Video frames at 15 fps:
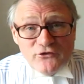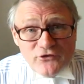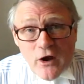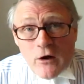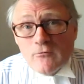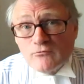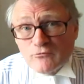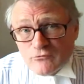
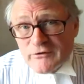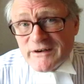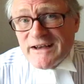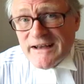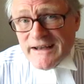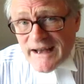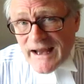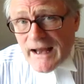don't
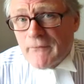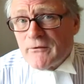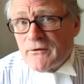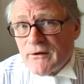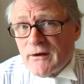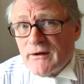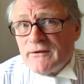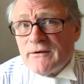really have an
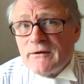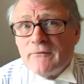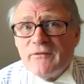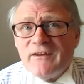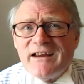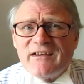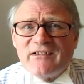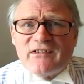idea of
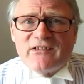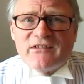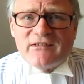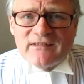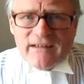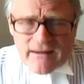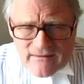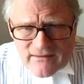the
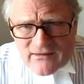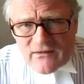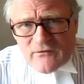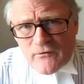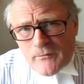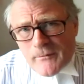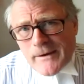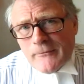
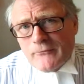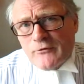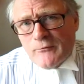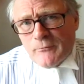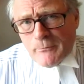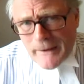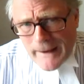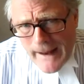extensive amount
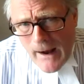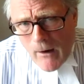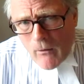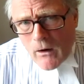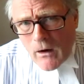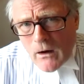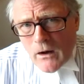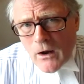of
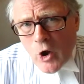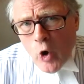power